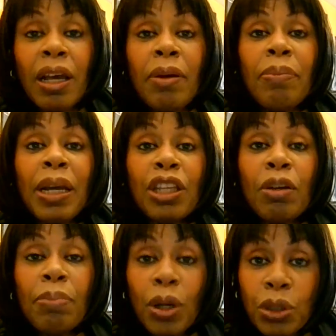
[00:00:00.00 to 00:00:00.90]
make the
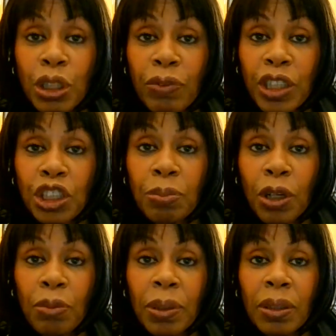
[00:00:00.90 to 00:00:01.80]
most of each
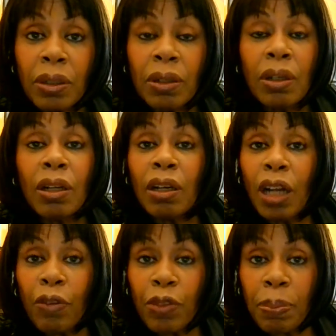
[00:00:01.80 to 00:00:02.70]
moment,
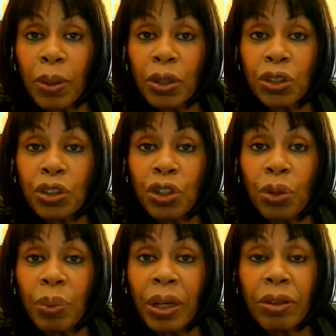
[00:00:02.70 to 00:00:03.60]
love the person you're
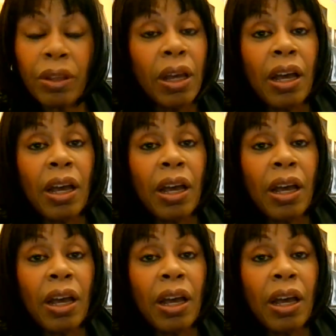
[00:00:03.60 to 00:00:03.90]
with,